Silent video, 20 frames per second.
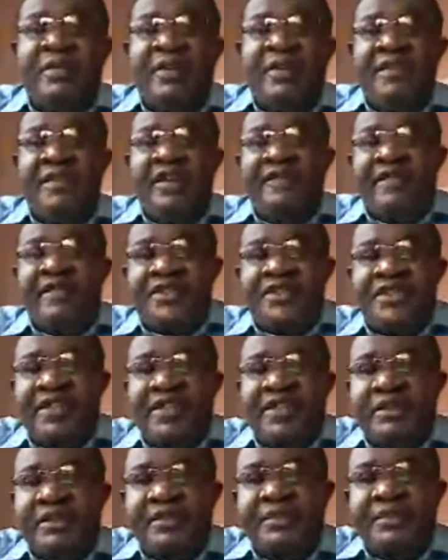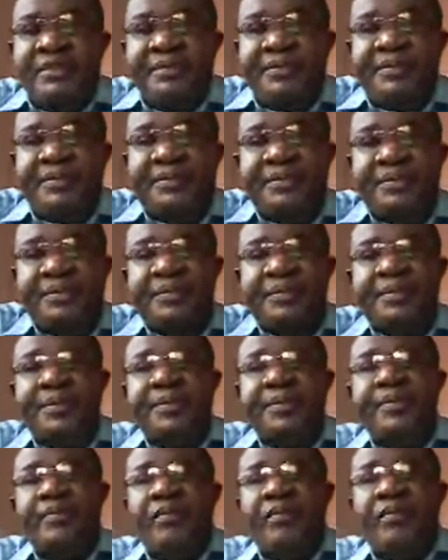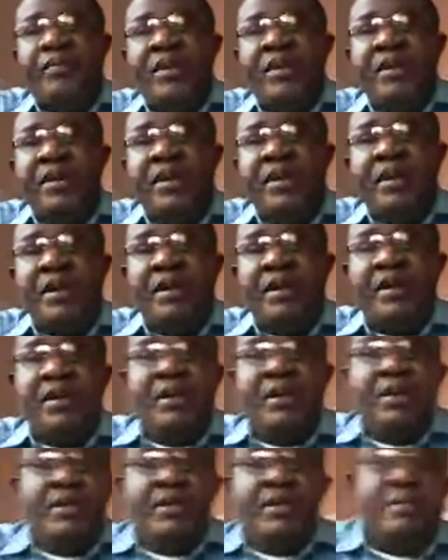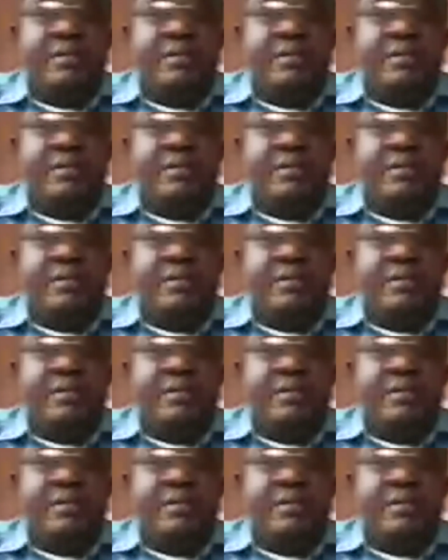on the